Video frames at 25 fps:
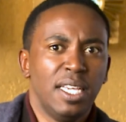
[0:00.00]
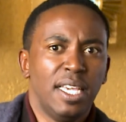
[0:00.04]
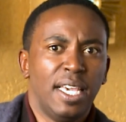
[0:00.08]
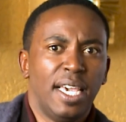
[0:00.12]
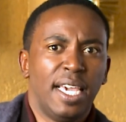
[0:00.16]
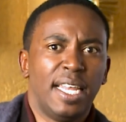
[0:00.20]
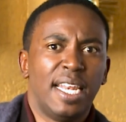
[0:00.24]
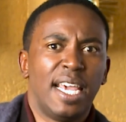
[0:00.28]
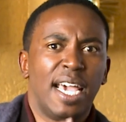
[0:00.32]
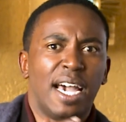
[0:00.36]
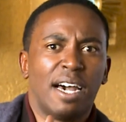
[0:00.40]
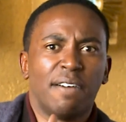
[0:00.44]

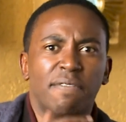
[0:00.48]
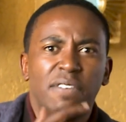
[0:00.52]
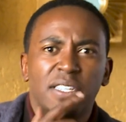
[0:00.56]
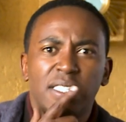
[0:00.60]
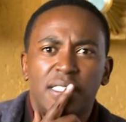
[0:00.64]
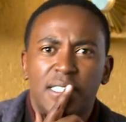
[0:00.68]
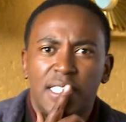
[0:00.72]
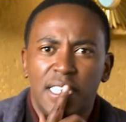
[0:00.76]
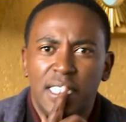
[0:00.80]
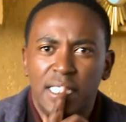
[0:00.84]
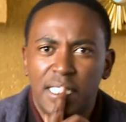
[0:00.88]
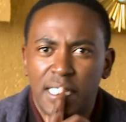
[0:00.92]
and I
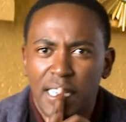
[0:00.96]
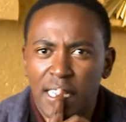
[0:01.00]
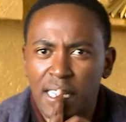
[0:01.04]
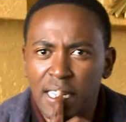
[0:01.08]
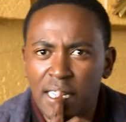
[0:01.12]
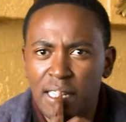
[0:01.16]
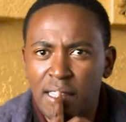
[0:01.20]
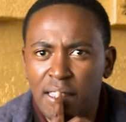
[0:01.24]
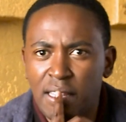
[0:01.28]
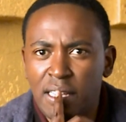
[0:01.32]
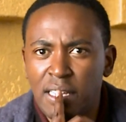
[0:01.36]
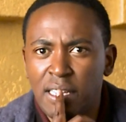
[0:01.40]
haven't said
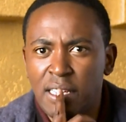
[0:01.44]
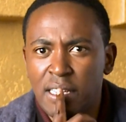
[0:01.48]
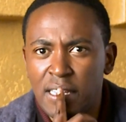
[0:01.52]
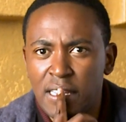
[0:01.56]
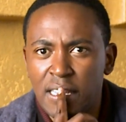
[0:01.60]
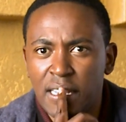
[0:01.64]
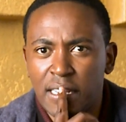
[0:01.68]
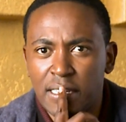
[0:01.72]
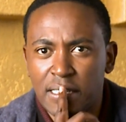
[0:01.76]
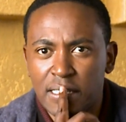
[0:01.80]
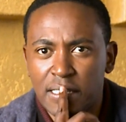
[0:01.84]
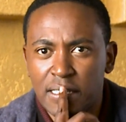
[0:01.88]
anything
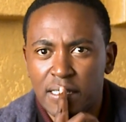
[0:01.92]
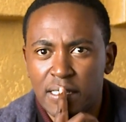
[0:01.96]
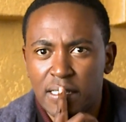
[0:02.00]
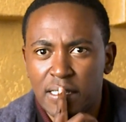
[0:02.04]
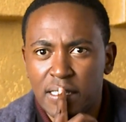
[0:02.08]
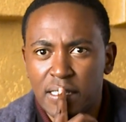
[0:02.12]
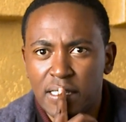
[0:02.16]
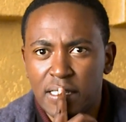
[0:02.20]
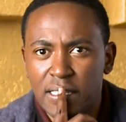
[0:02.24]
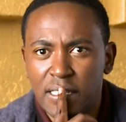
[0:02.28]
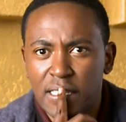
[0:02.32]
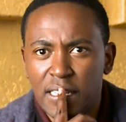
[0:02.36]
yet
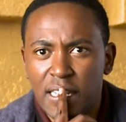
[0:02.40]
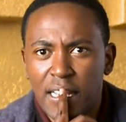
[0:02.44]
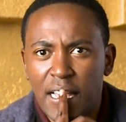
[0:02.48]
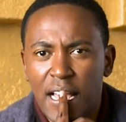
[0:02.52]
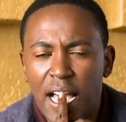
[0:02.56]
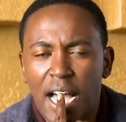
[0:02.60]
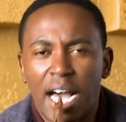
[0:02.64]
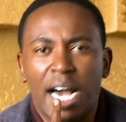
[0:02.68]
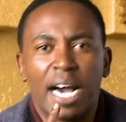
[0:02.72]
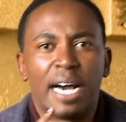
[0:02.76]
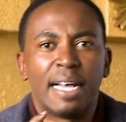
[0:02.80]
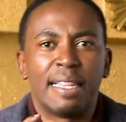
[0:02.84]

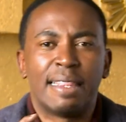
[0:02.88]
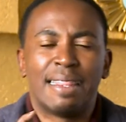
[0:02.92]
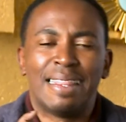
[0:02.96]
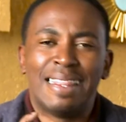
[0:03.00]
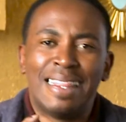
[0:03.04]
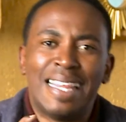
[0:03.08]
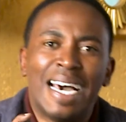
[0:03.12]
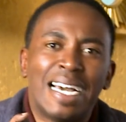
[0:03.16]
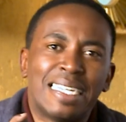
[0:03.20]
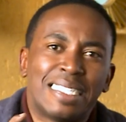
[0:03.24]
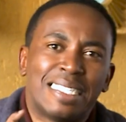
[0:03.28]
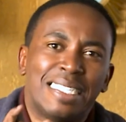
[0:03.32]
uh,
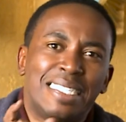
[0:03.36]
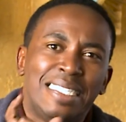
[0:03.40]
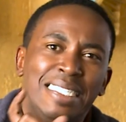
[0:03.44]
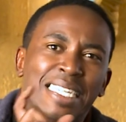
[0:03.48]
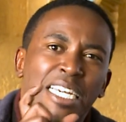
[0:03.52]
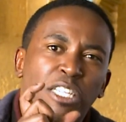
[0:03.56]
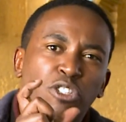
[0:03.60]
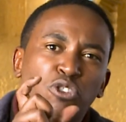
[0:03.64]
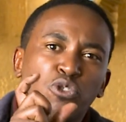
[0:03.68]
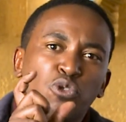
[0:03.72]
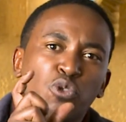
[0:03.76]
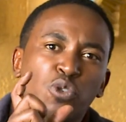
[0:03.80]
that
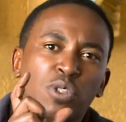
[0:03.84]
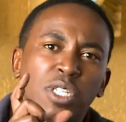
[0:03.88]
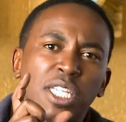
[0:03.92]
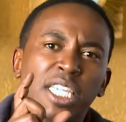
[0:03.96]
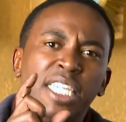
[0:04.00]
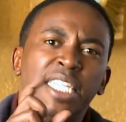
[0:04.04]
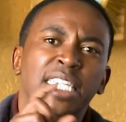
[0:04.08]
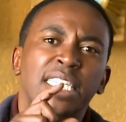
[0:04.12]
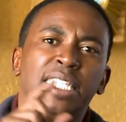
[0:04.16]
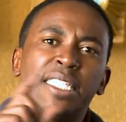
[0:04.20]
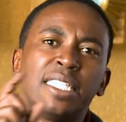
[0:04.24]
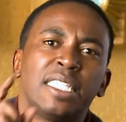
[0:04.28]
does not
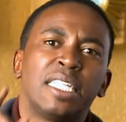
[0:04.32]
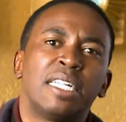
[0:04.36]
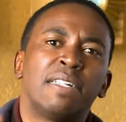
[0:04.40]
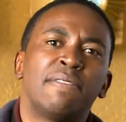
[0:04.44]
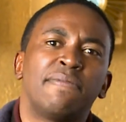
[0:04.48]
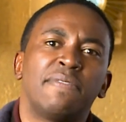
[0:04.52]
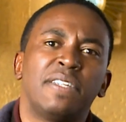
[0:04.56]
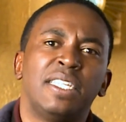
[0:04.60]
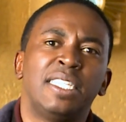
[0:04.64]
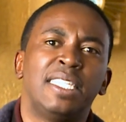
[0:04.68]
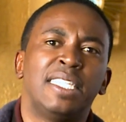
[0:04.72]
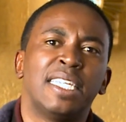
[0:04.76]
in itself
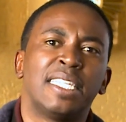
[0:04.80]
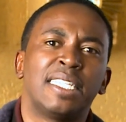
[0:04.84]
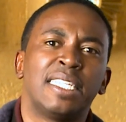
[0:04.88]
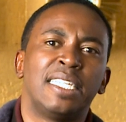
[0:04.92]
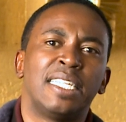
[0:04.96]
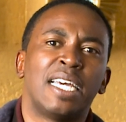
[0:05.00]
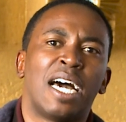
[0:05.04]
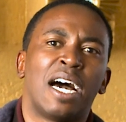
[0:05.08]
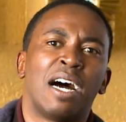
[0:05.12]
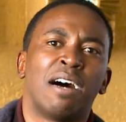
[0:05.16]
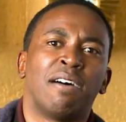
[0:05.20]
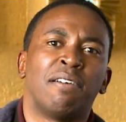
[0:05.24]
it
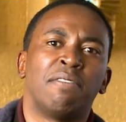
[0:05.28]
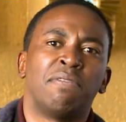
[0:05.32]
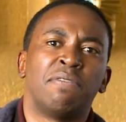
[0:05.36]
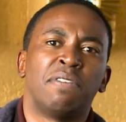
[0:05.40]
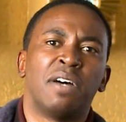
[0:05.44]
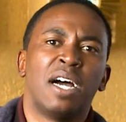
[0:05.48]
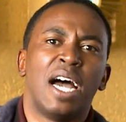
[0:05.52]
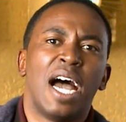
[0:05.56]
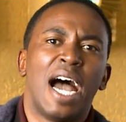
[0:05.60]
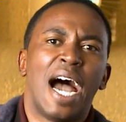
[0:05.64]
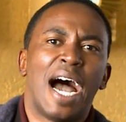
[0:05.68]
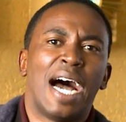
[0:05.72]
doesn't have
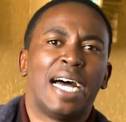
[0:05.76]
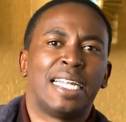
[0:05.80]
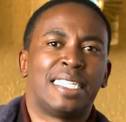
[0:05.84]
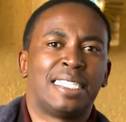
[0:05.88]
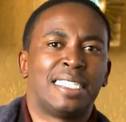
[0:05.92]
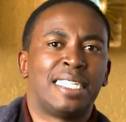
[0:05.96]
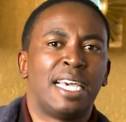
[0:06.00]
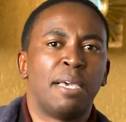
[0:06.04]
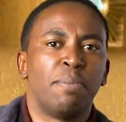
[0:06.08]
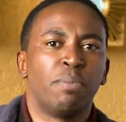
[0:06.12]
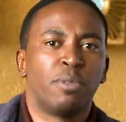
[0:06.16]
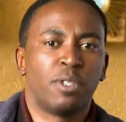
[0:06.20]
a
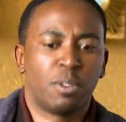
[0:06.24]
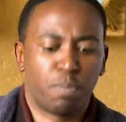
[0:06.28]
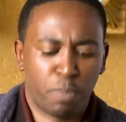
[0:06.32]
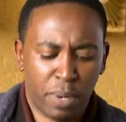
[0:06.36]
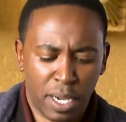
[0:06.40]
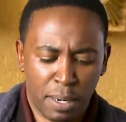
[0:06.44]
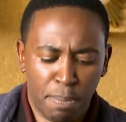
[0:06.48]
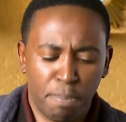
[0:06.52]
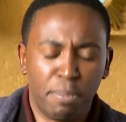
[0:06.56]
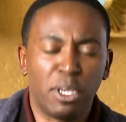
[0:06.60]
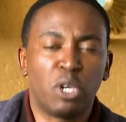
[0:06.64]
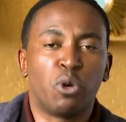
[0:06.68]
time
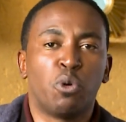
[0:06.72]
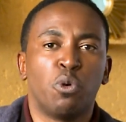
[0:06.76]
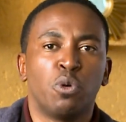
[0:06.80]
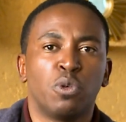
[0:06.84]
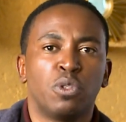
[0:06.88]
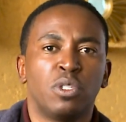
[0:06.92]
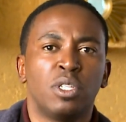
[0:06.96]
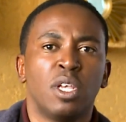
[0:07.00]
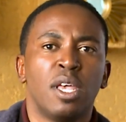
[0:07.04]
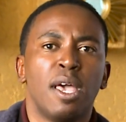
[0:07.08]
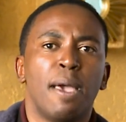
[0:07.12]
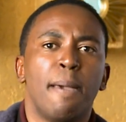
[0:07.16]
span
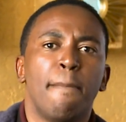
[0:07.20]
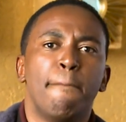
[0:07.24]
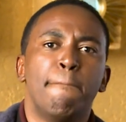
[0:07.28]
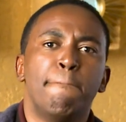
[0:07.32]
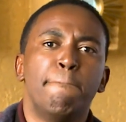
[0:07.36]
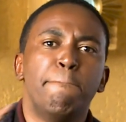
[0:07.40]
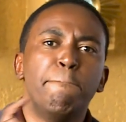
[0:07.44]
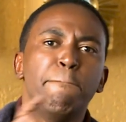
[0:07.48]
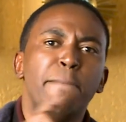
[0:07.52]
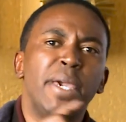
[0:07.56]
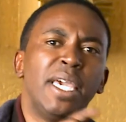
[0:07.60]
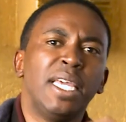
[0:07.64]
because
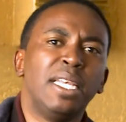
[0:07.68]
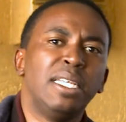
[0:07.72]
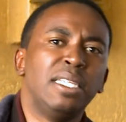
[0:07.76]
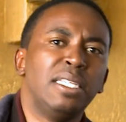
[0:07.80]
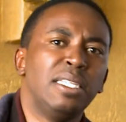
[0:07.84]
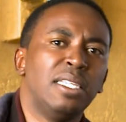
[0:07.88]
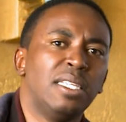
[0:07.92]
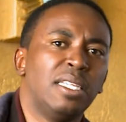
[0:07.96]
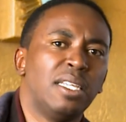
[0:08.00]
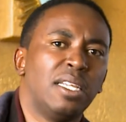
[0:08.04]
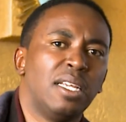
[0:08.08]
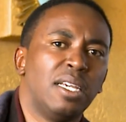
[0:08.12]

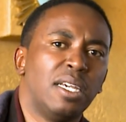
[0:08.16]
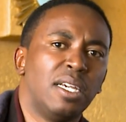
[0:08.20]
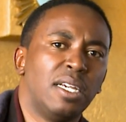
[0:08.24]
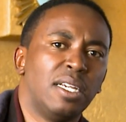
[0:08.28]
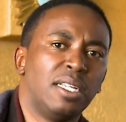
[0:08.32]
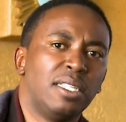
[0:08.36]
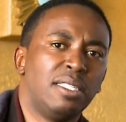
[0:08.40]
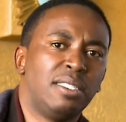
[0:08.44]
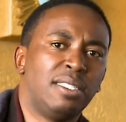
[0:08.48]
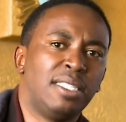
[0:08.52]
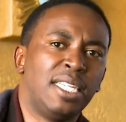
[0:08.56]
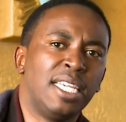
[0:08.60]
men
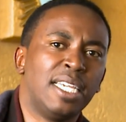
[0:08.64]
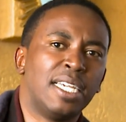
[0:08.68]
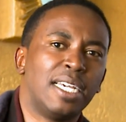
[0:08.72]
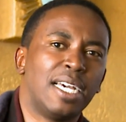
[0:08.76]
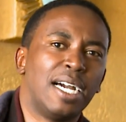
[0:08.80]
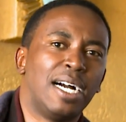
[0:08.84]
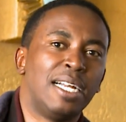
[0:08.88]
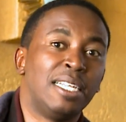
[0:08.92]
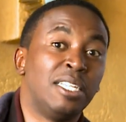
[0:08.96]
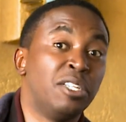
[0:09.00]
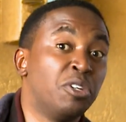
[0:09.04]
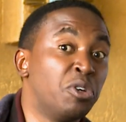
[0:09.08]
take
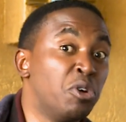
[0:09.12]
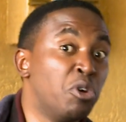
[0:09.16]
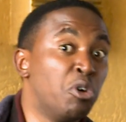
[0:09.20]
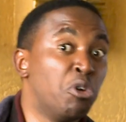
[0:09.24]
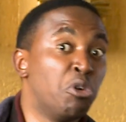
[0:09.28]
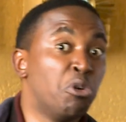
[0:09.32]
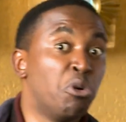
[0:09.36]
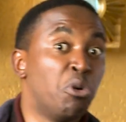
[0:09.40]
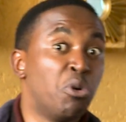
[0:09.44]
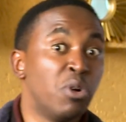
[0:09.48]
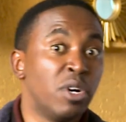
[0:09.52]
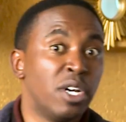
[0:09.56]
a little
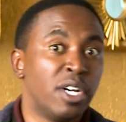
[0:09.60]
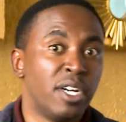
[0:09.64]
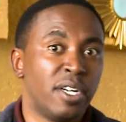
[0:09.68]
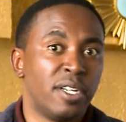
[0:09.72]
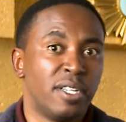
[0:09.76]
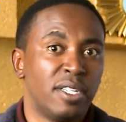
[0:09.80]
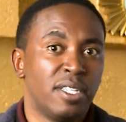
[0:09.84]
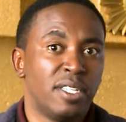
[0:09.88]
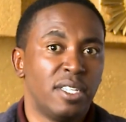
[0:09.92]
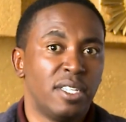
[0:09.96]
longer